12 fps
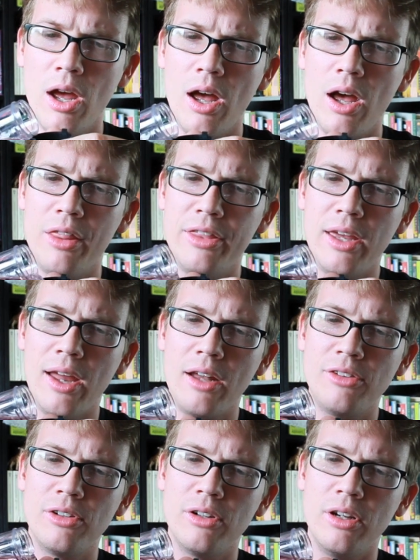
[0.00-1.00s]
Uh, the
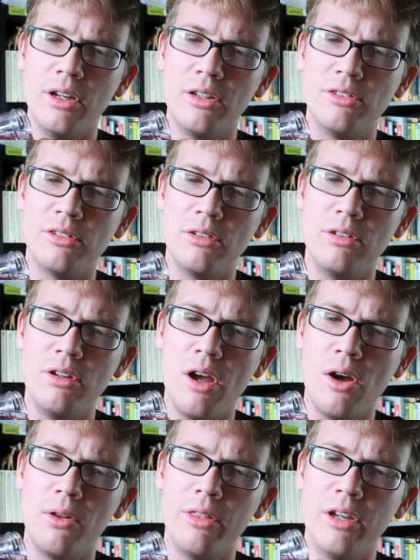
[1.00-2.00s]
answer is
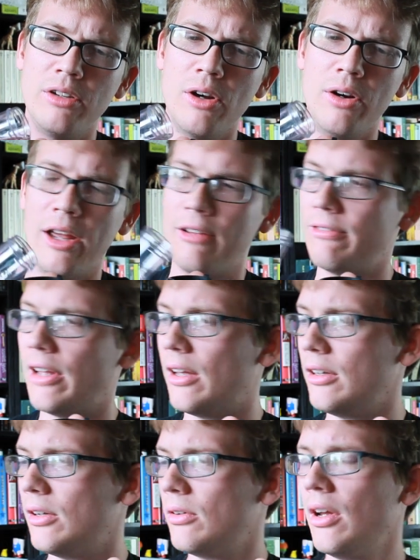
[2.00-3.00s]
no, they don't have
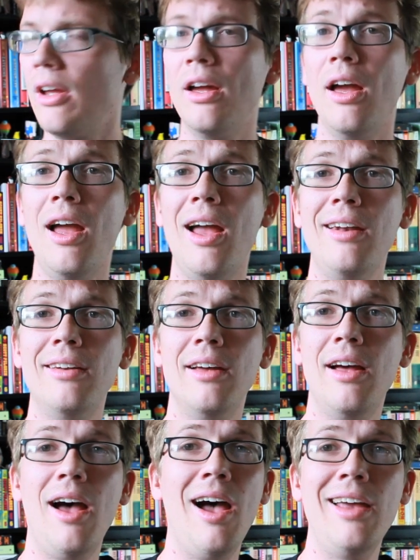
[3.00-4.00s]
value. And
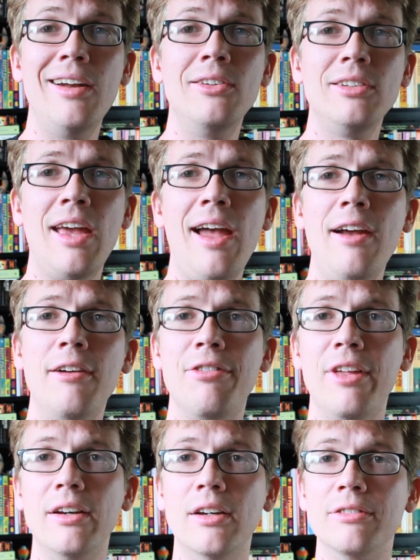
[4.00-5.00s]
I don't care if
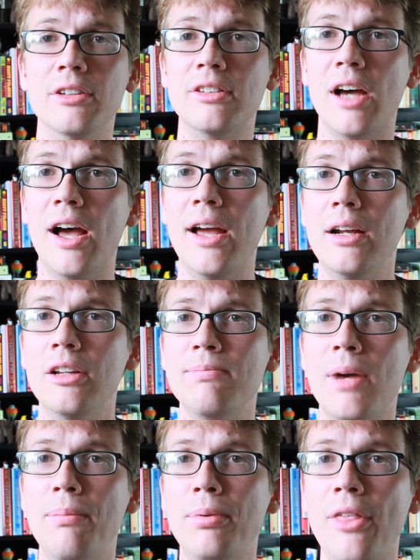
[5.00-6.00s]
they live or die, because
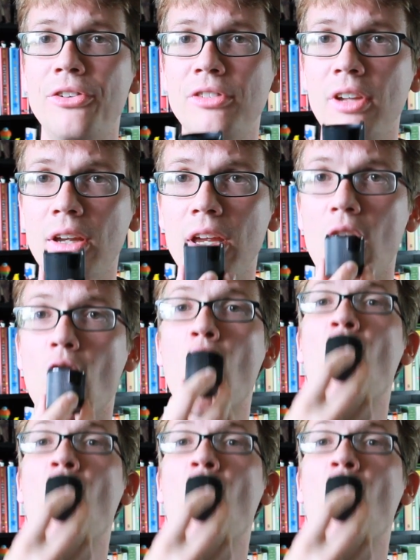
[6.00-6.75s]
my breath's stinky.